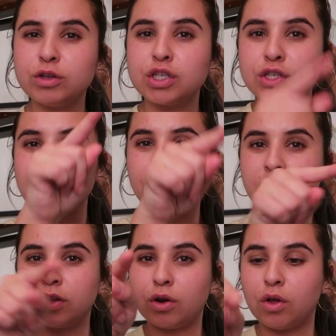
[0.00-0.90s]
you just know the
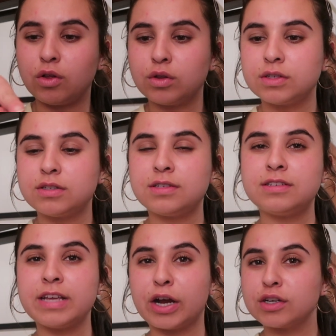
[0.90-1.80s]
little
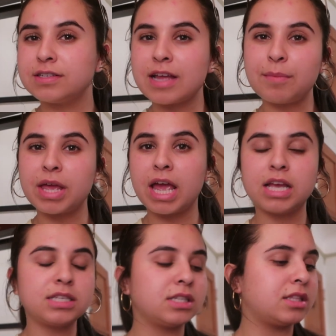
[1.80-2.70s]
stair step
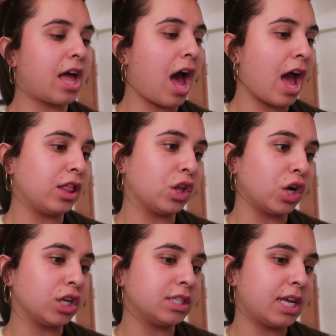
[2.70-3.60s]
case that I
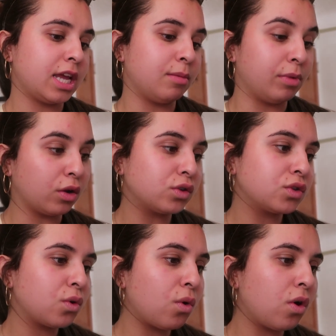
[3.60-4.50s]
learned in middle
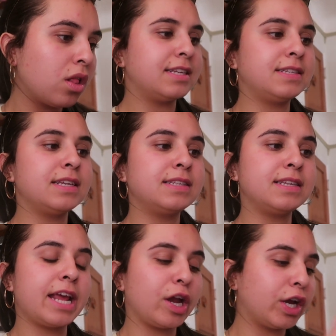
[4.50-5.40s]
school. Distance
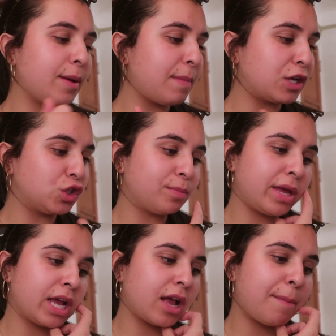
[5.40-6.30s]
and area
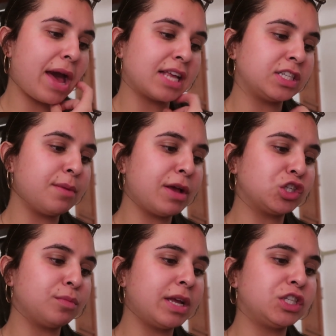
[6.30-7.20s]
measurement, capacity
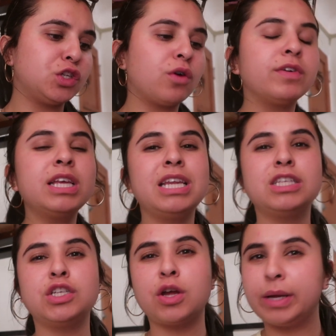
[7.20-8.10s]
measurements. You don't really
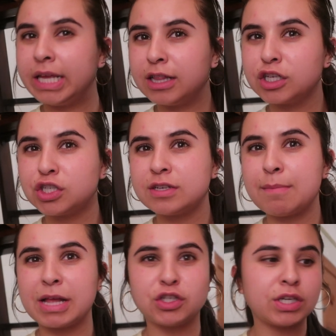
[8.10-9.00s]
need to know English to
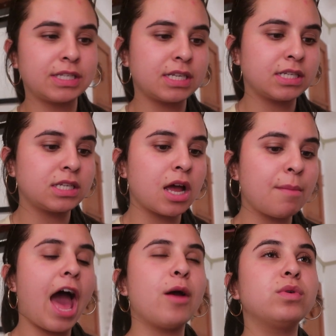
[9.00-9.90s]
metric
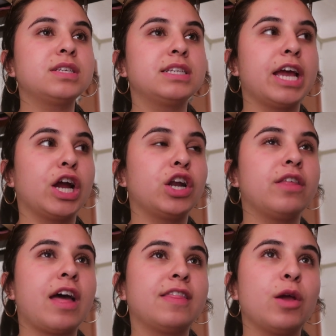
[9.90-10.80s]
system. I was
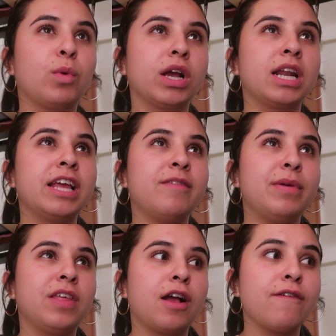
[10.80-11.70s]
scared that they weren't going to give
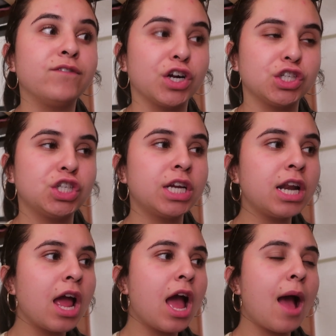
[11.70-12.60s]
me the conversion,